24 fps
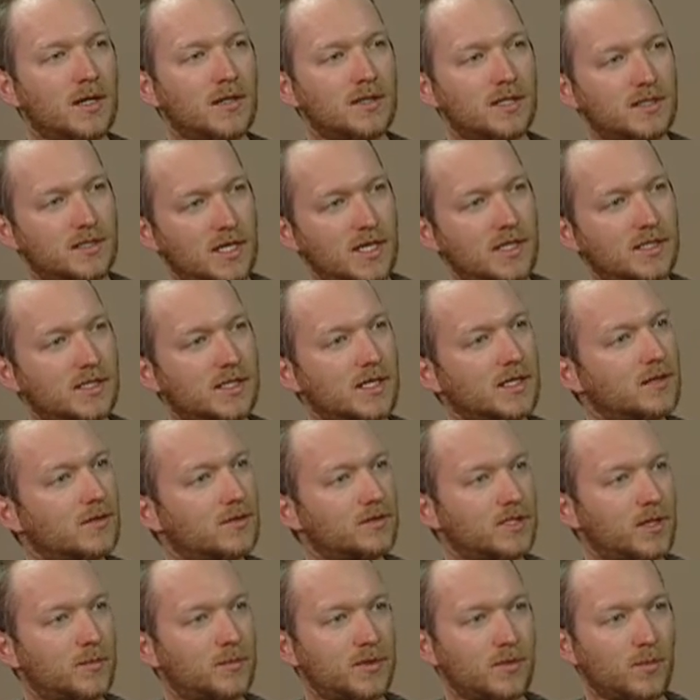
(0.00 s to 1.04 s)
disease
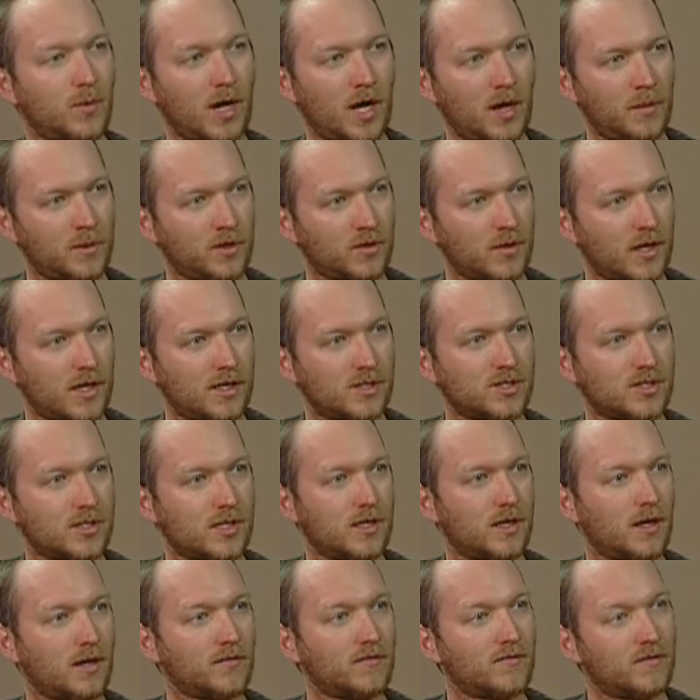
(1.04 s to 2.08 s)
signals up in the Wyoming range
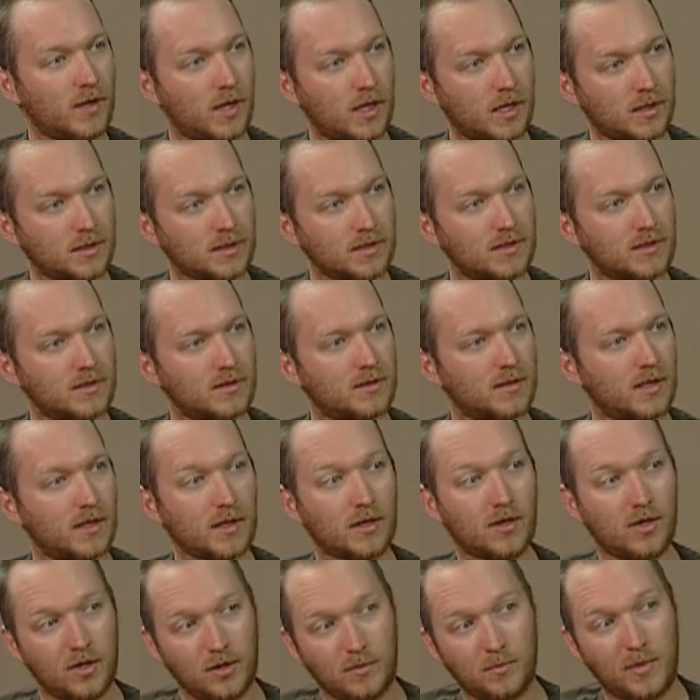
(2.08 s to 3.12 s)
on fawns
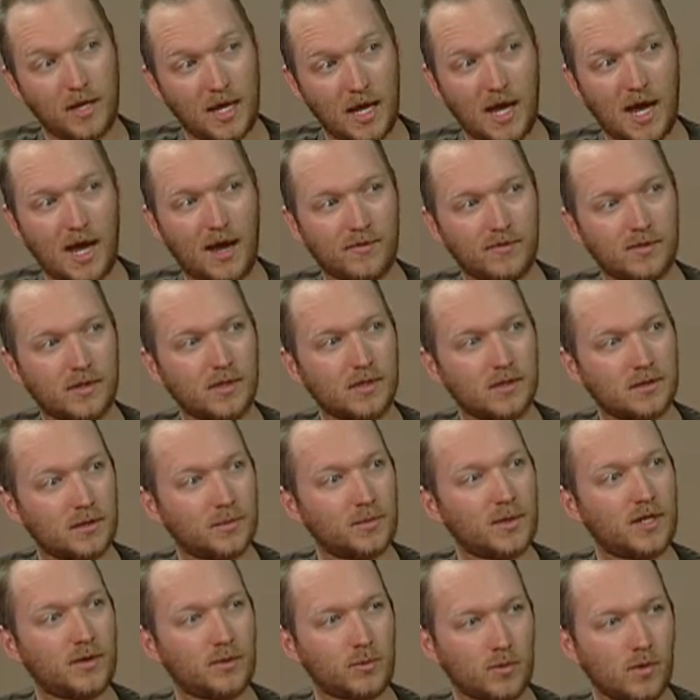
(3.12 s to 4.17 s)
that could be having a
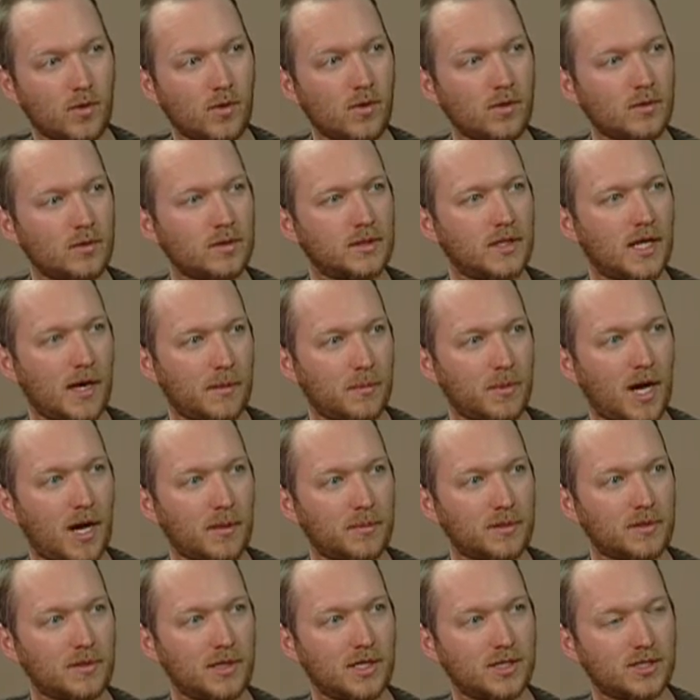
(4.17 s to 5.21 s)
limiting role in that
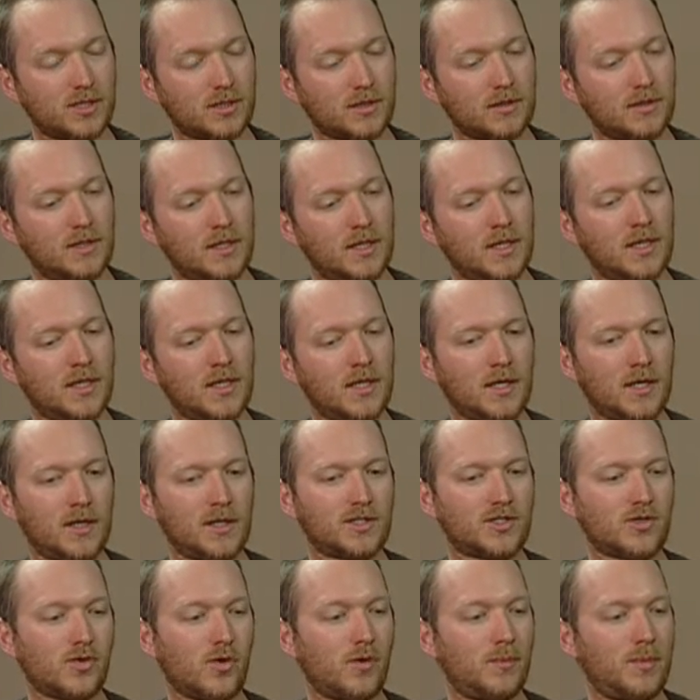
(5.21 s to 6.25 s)
population.
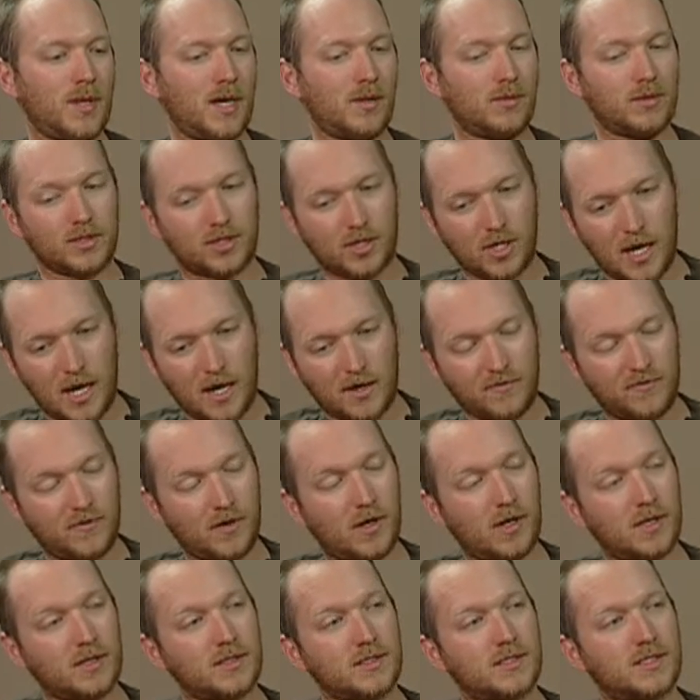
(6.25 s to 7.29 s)
So we'll be able to track
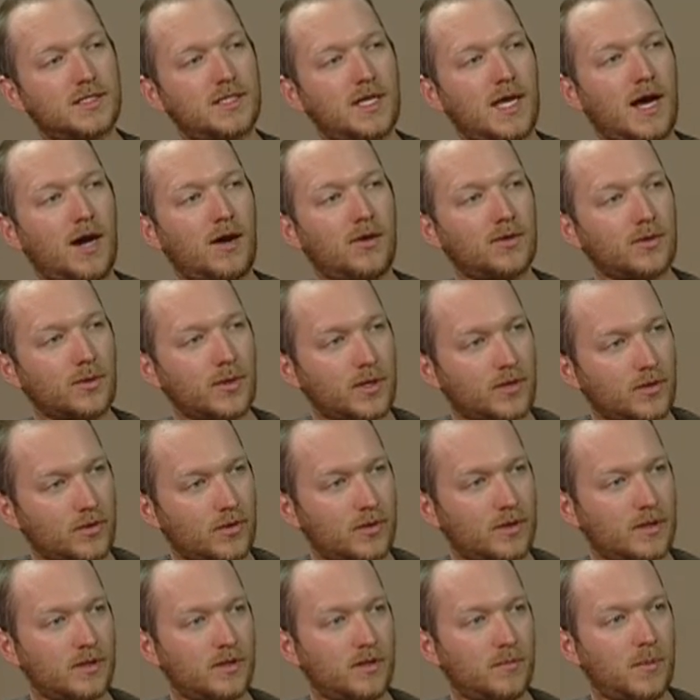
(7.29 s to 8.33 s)
fawns, see how they're
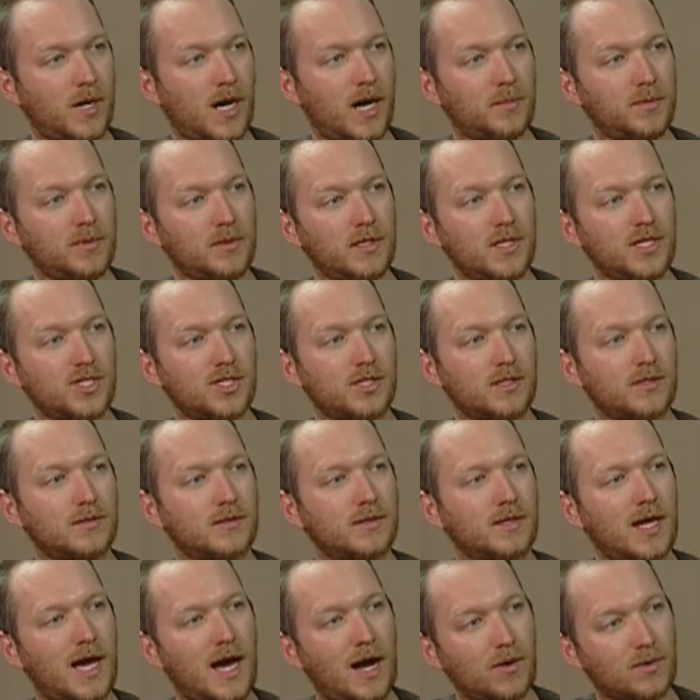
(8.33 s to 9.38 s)
recruited into the population,
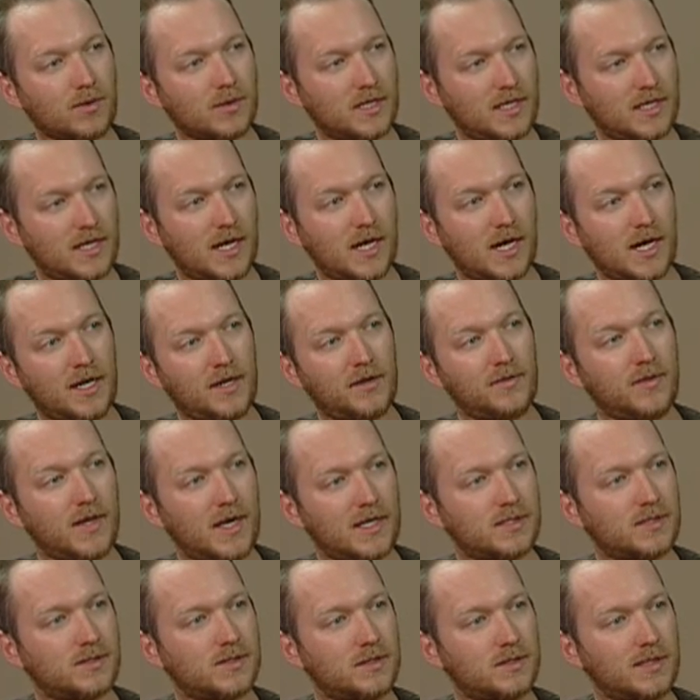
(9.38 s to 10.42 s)
how are they dying, and
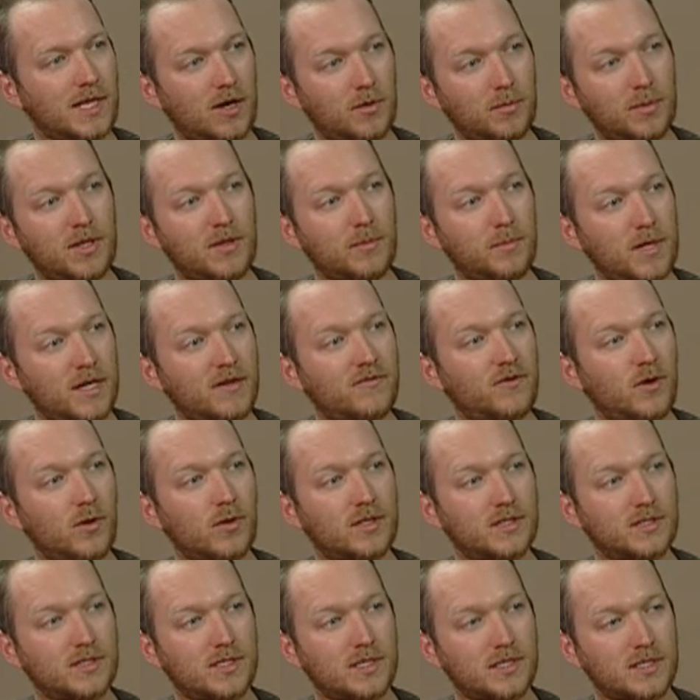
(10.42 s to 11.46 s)
that'll be the big
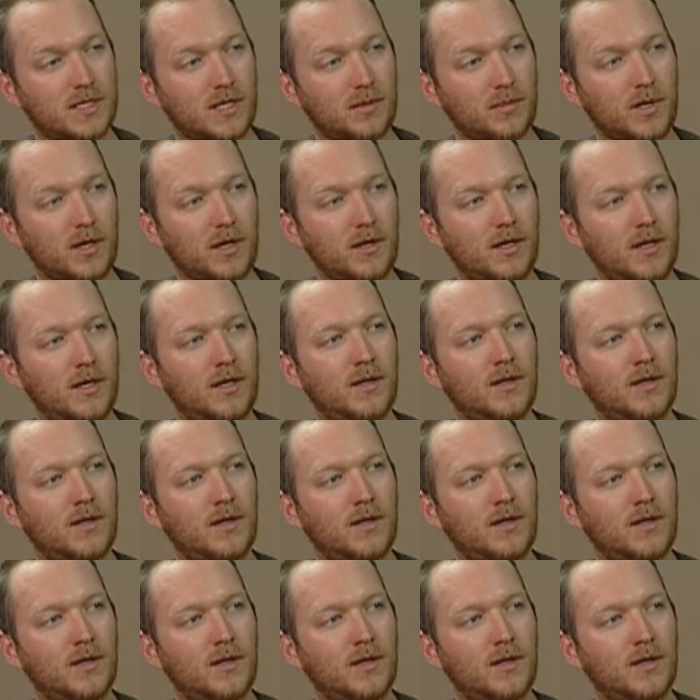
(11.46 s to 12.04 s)
focus this summer.